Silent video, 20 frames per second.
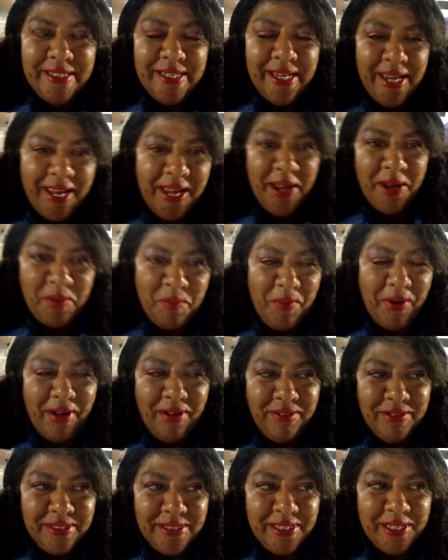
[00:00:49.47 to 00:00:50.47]
Damn,
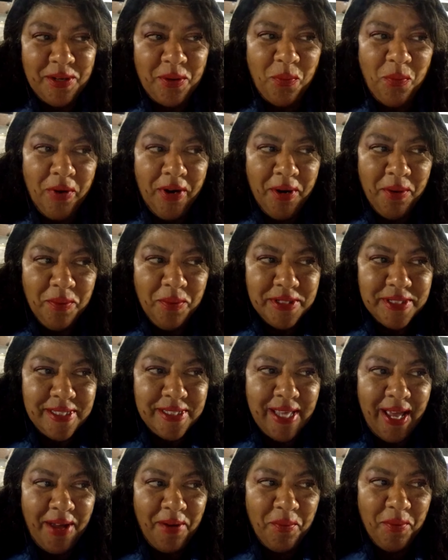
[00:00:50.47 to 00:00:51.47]
I was like, where was
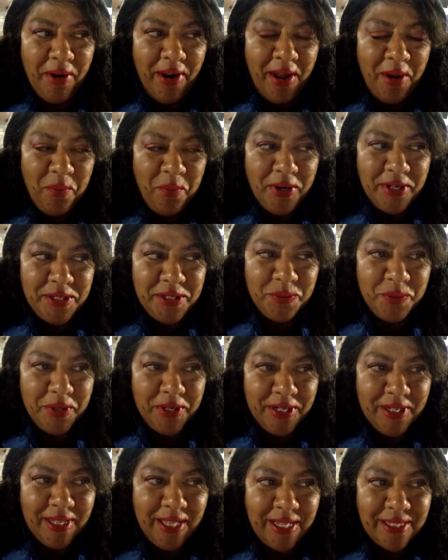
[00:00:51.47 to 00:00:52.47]
that when I went to
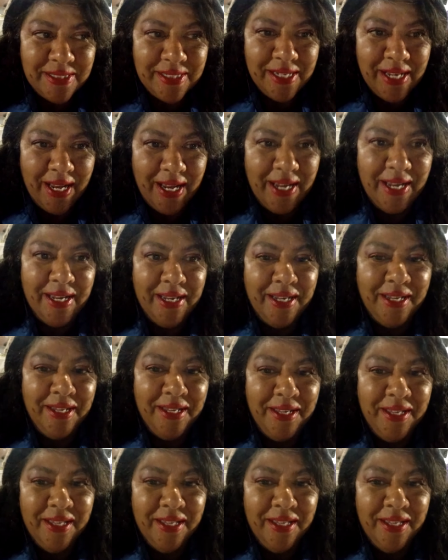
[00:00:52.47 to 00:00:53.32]
work last night?